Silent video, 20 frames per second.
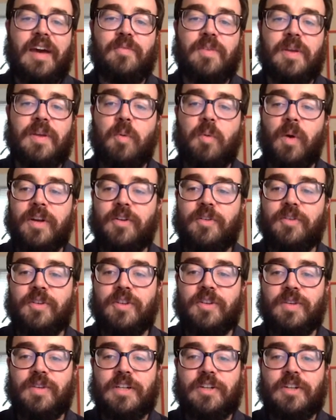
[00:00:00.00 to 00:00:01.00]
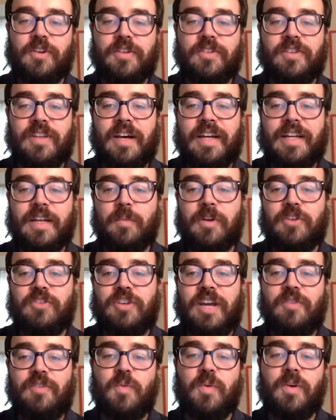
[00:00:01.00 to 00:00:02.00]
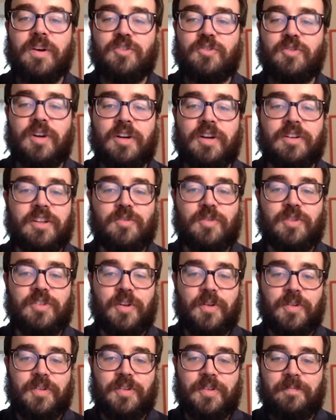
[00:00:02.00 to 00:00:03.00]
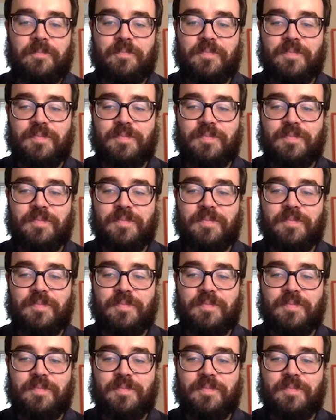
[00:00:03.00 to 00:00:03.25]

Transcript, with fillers: f a pointer to the return slot in which f will construct its result.